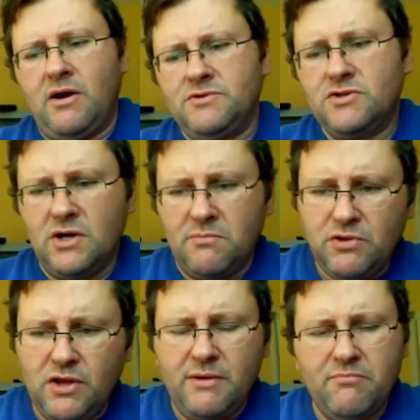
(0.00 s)
I'm just going
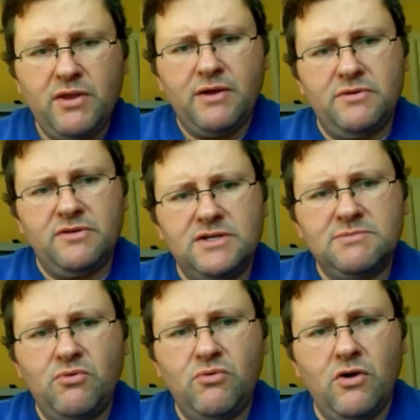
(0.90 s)
to plug and play with
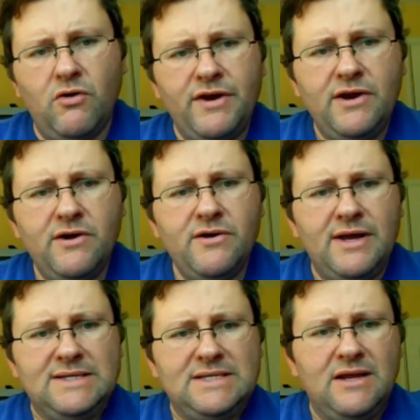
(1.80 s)
this port over
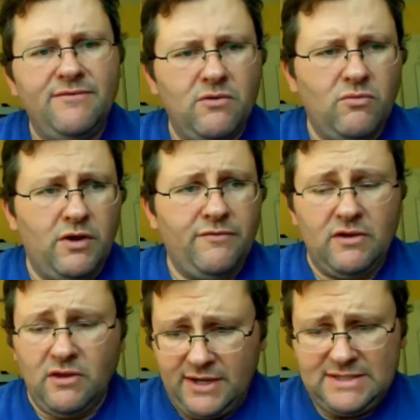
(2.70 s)
here and see if
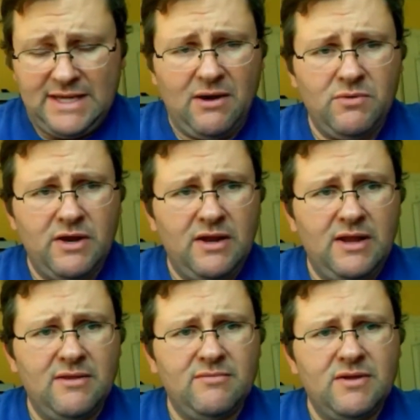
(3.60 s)
it likes that one,
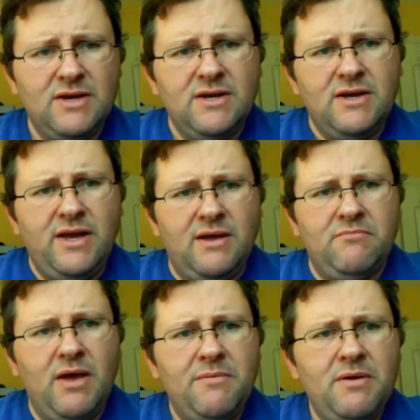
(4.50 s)

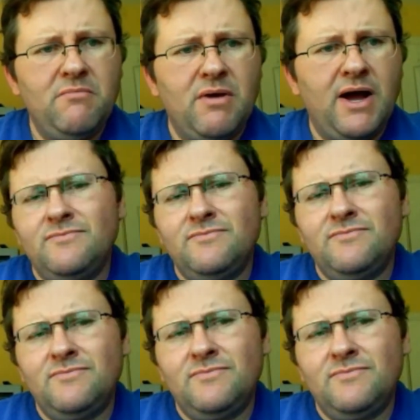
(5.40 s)
and maybe my